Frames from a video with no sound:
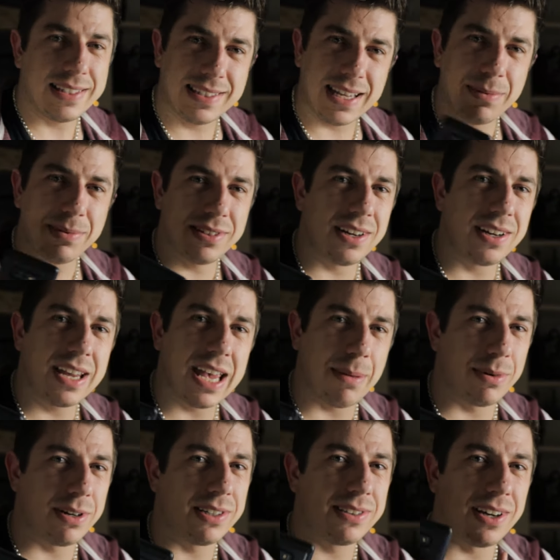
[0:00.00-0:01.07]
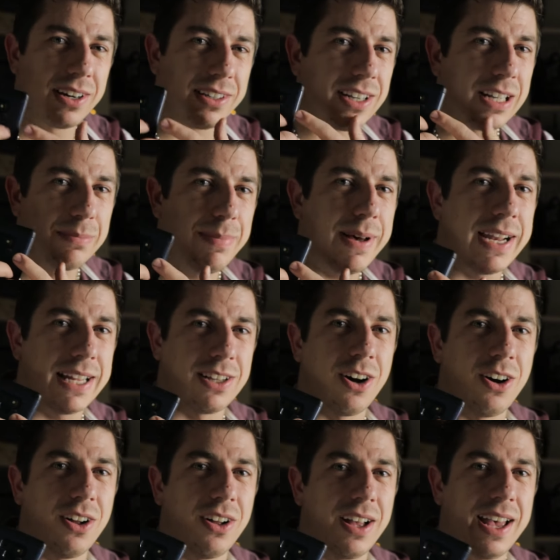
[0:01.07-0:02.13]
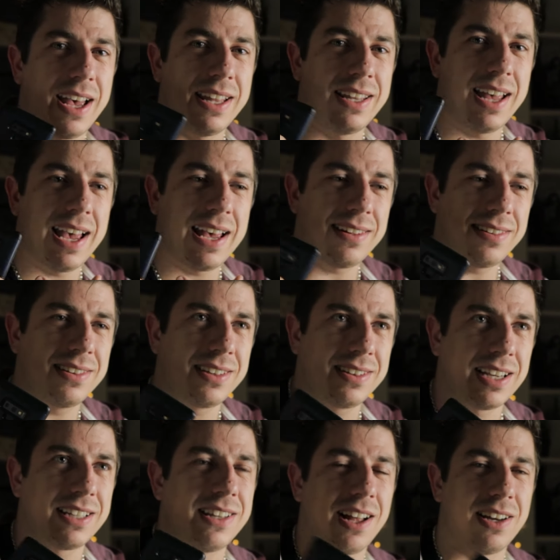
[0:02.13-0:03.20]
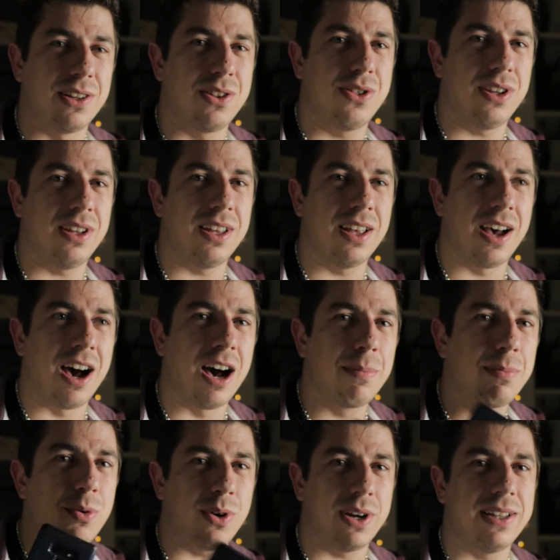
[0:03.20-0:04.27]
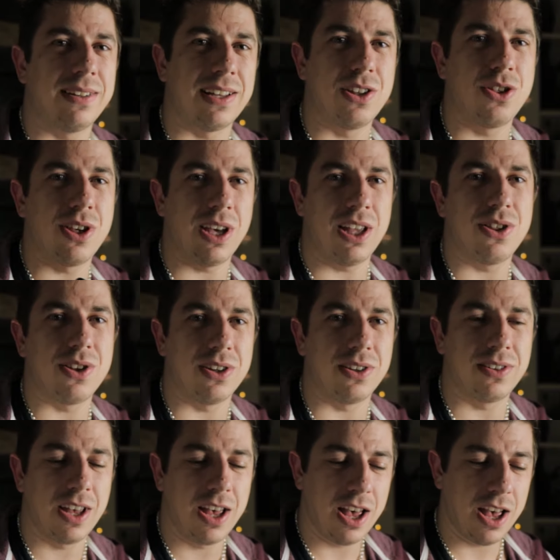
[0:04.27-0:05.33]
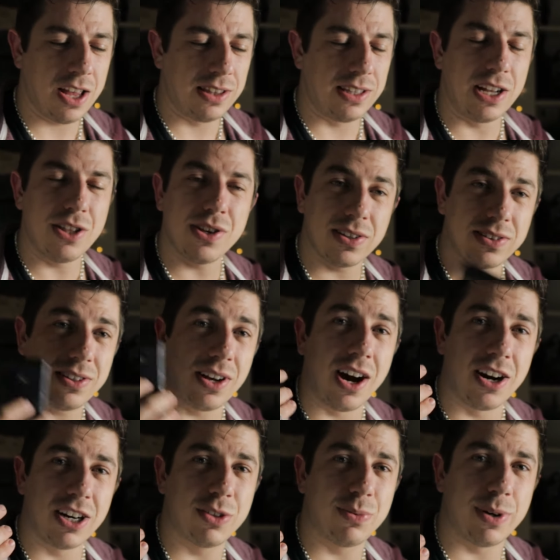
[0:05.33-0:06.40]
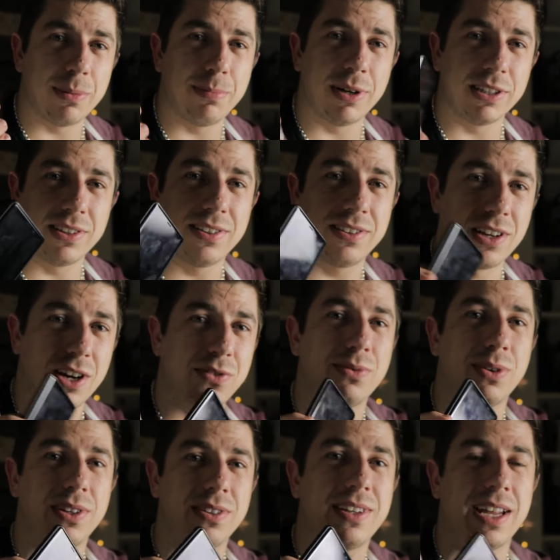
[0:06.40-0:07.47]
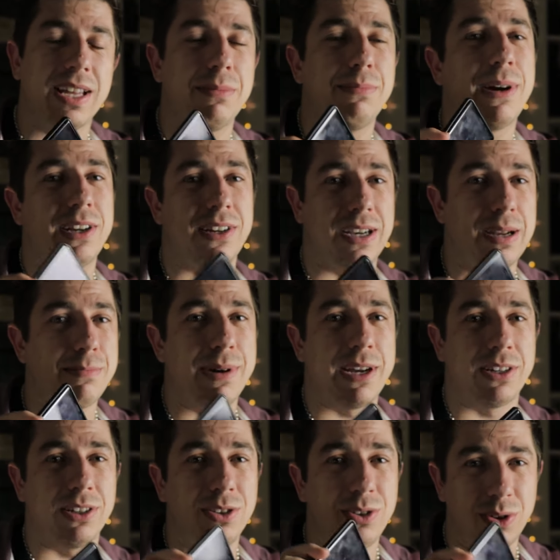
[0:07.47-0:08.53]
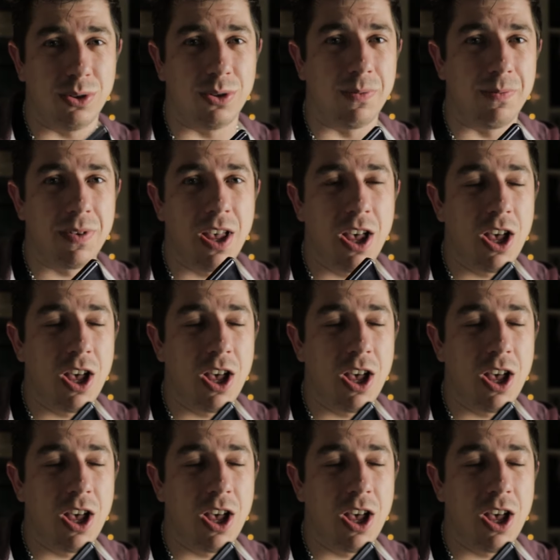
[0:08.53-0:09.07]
Samsung cameras are not bad at all, and as the technology upgrades and changes, not just the hardware but the software is getting better and better too.